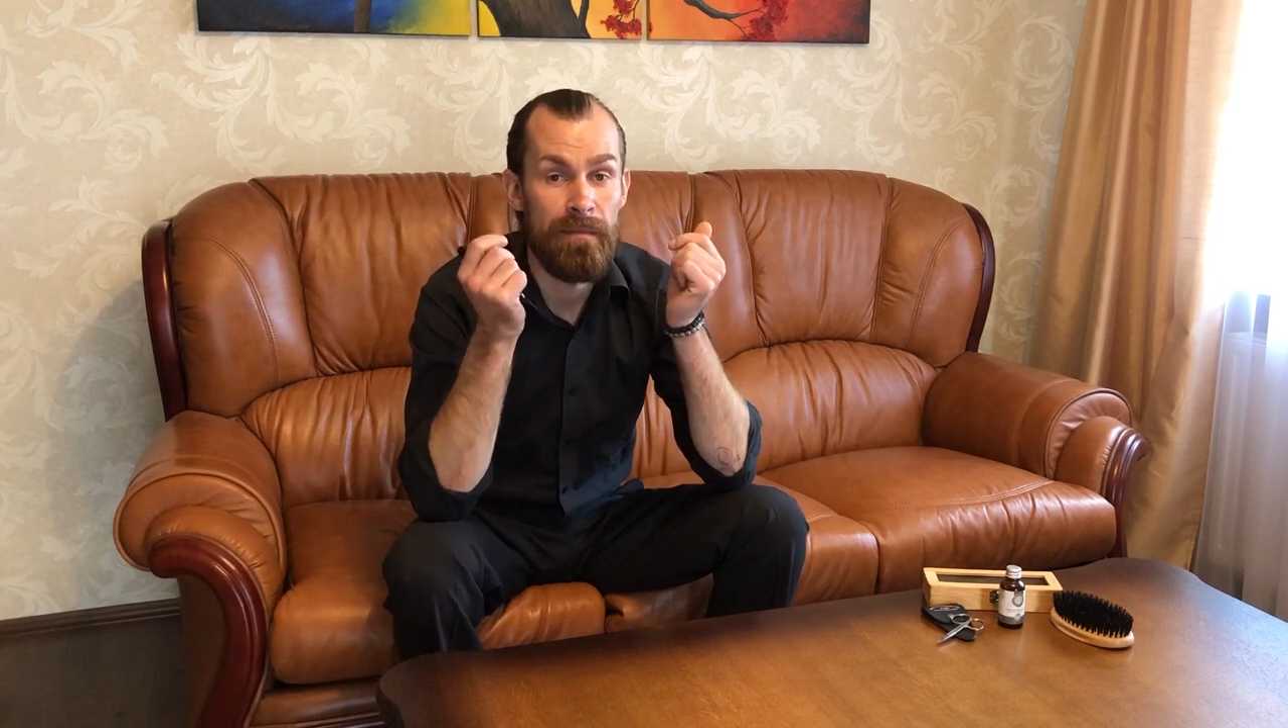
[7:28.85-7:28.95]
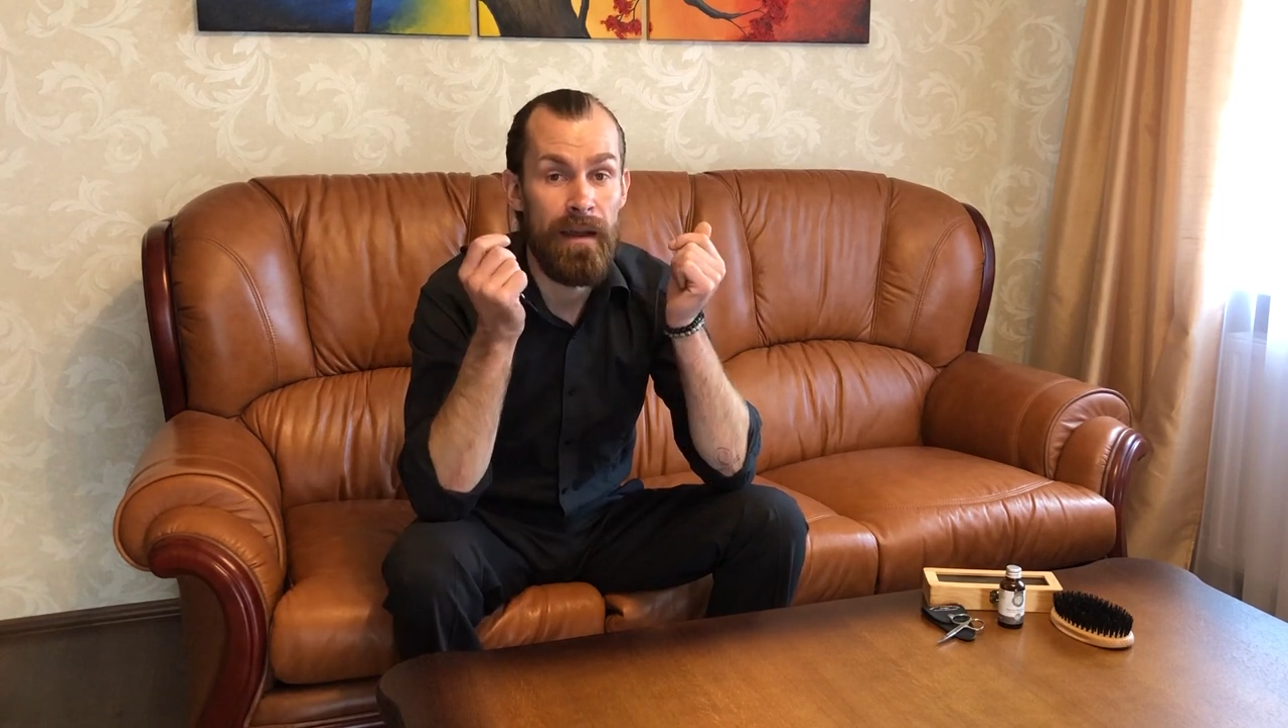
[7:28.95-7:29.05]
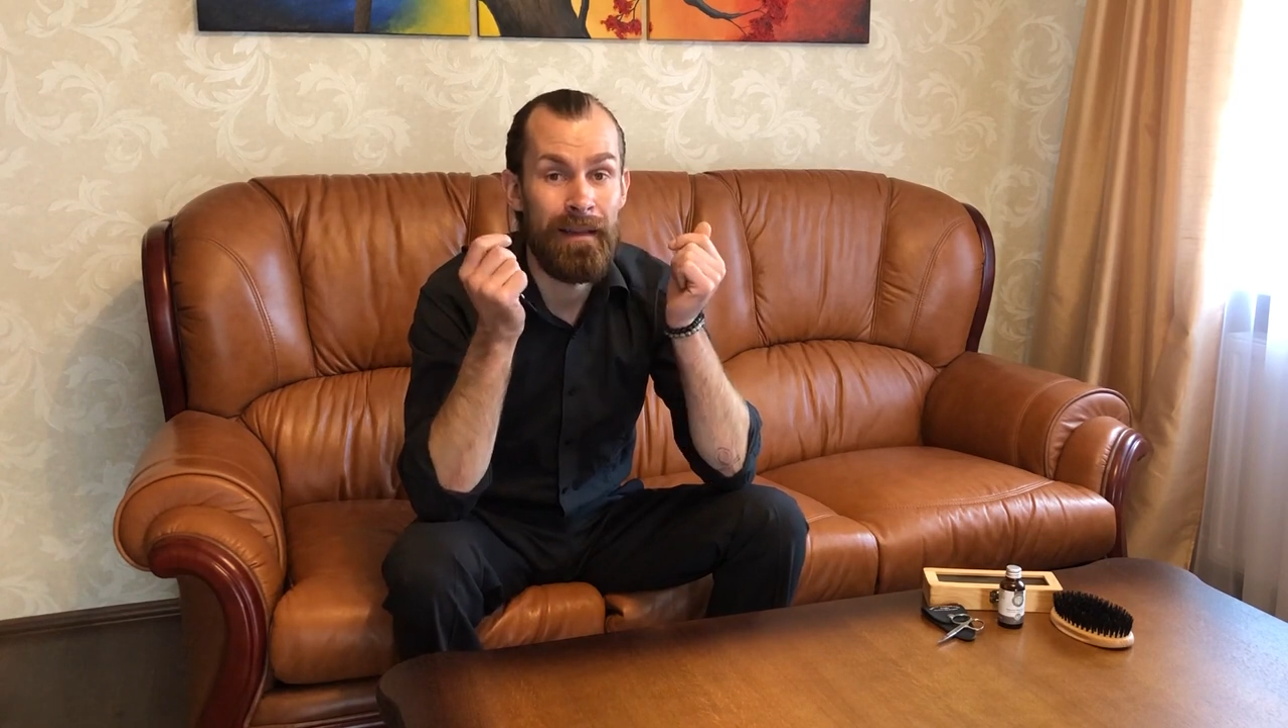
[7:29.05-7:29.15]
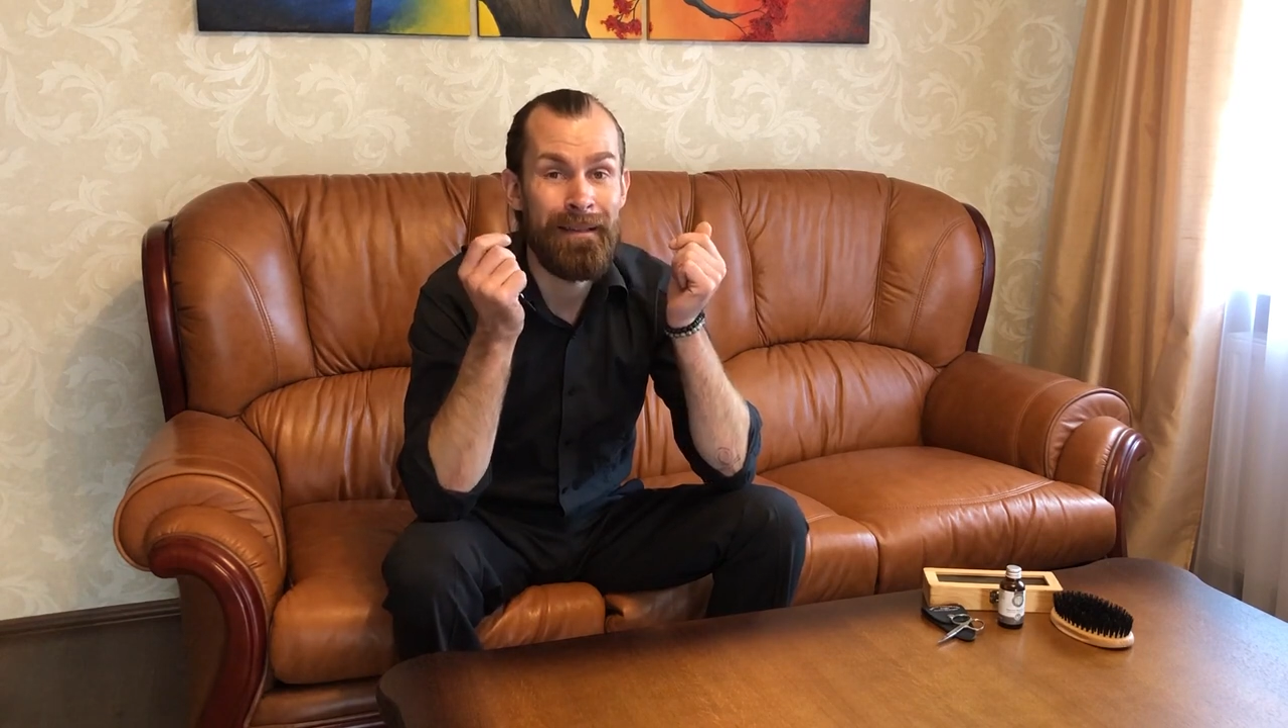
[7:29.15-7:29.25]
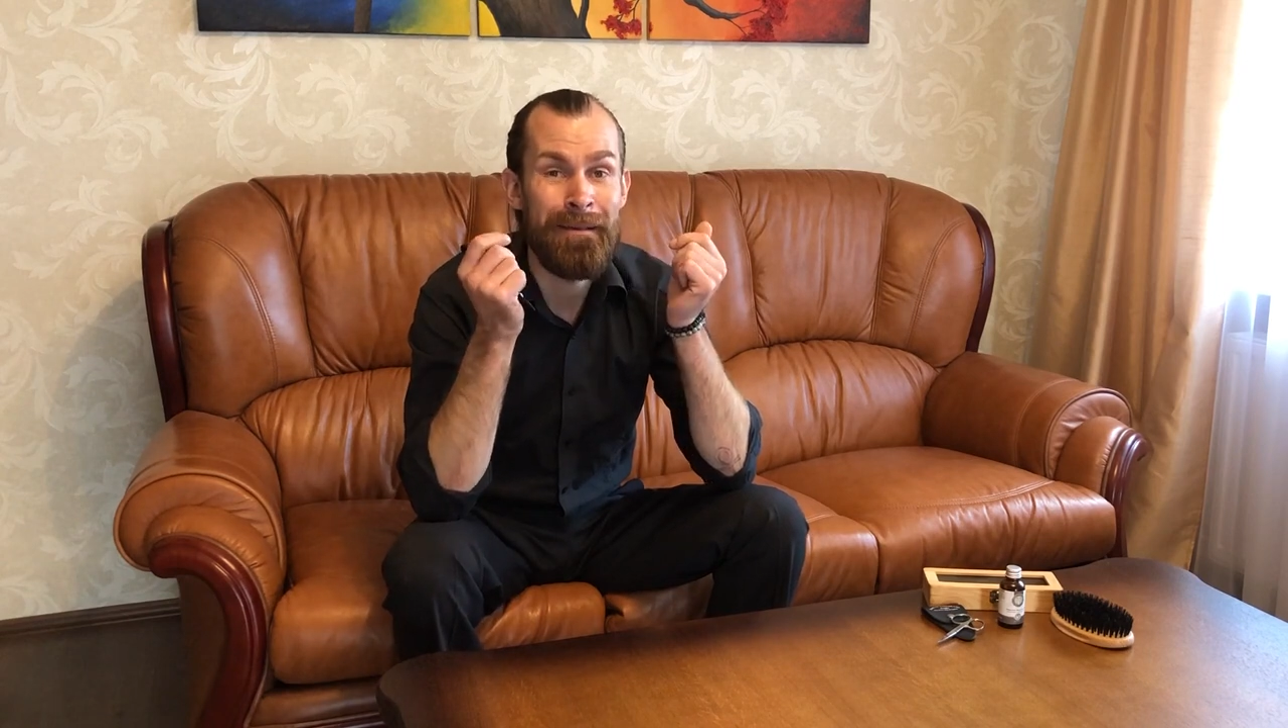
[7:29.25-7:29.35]

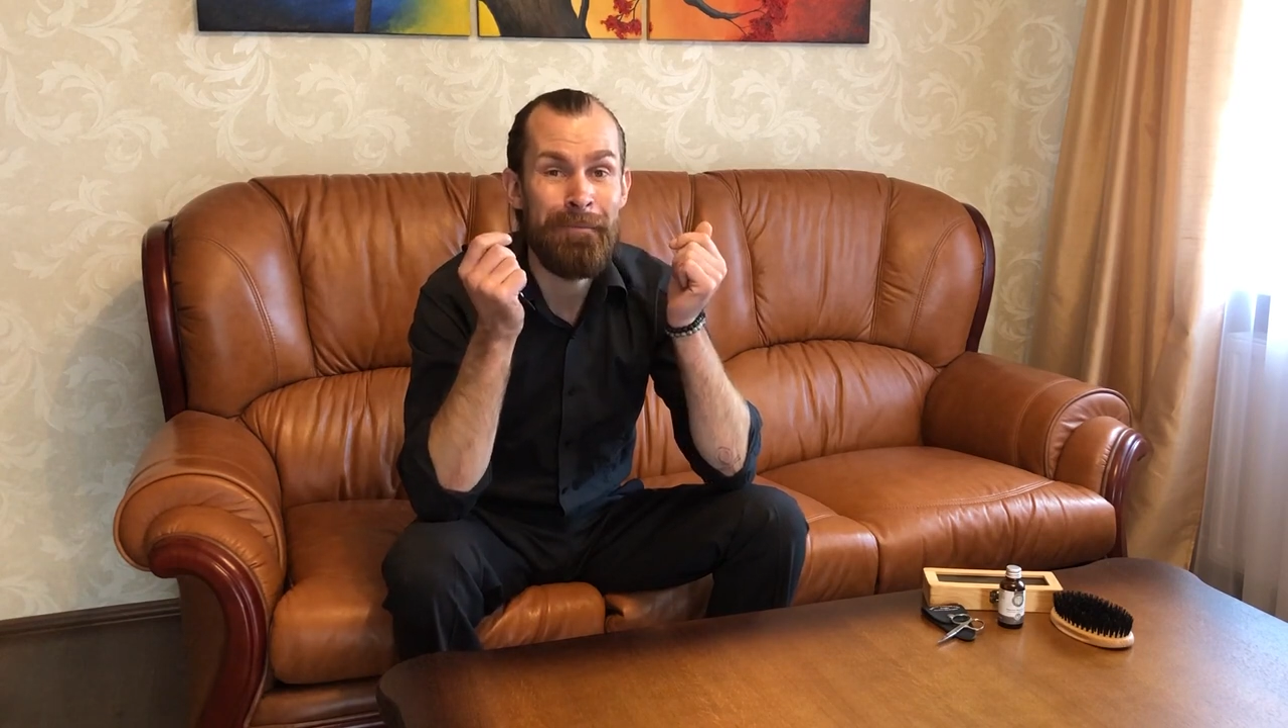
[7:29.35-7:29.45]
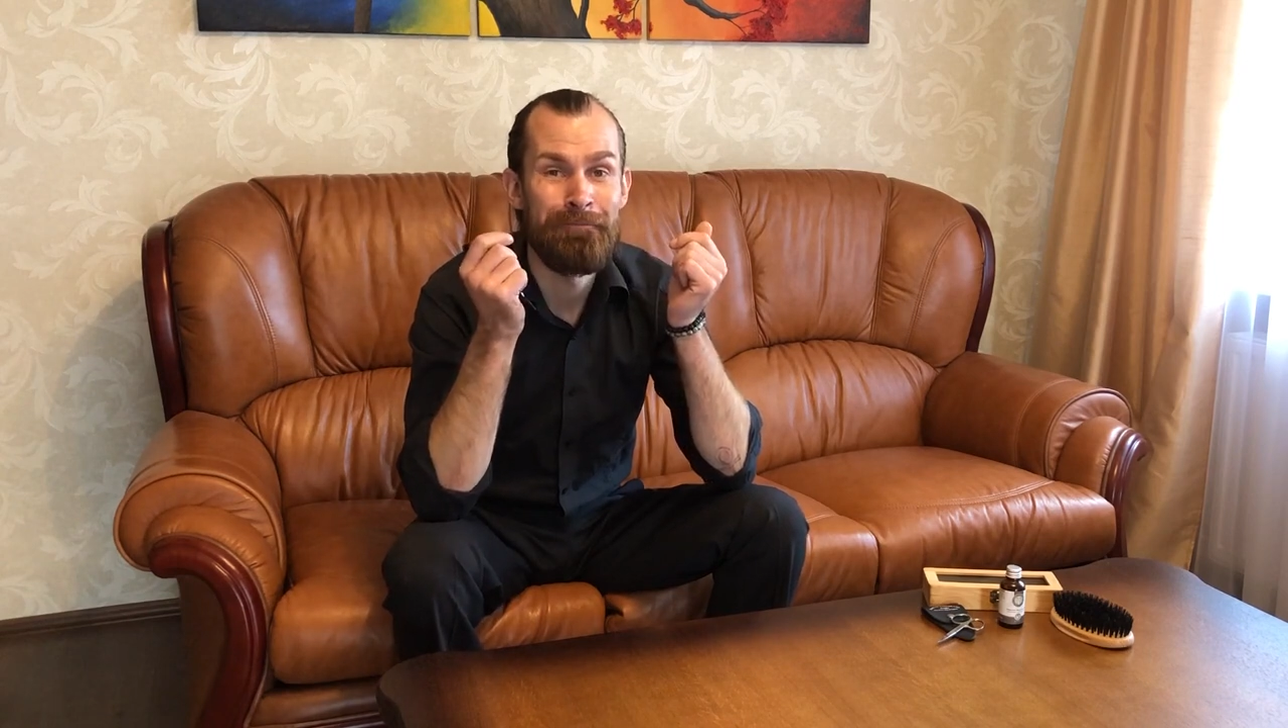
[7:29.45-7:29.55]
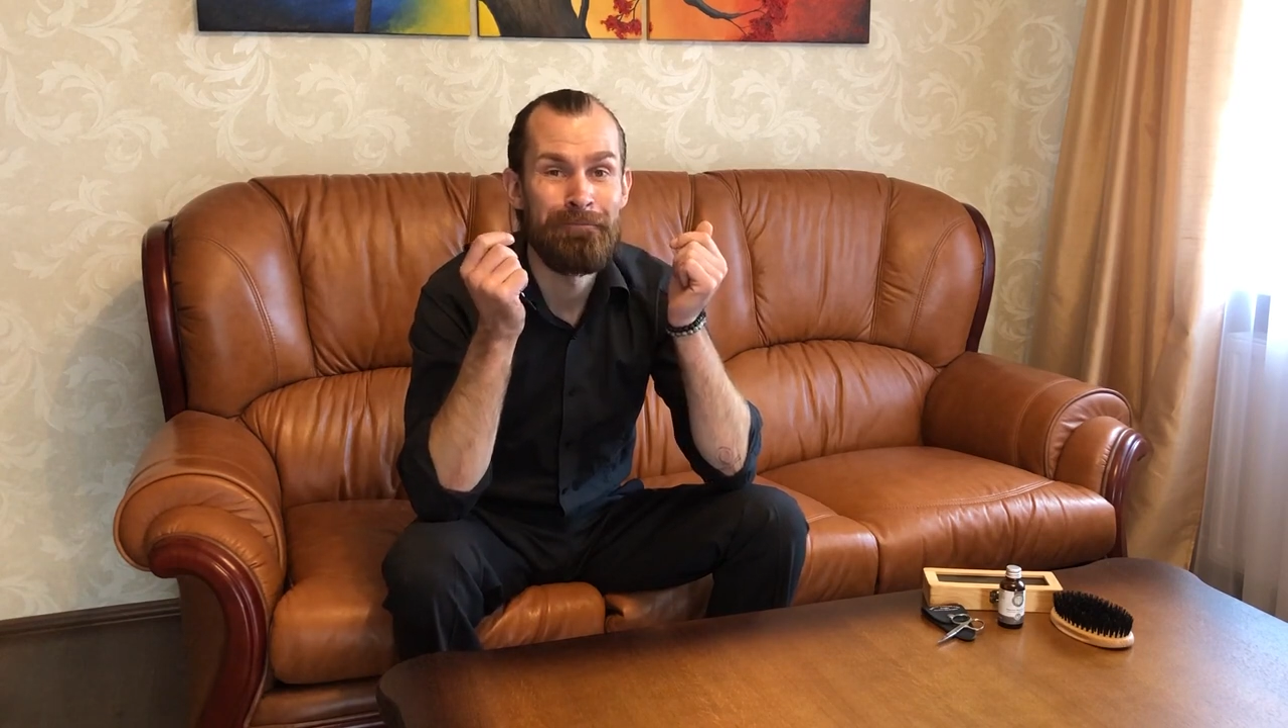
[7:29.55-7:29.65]
smiling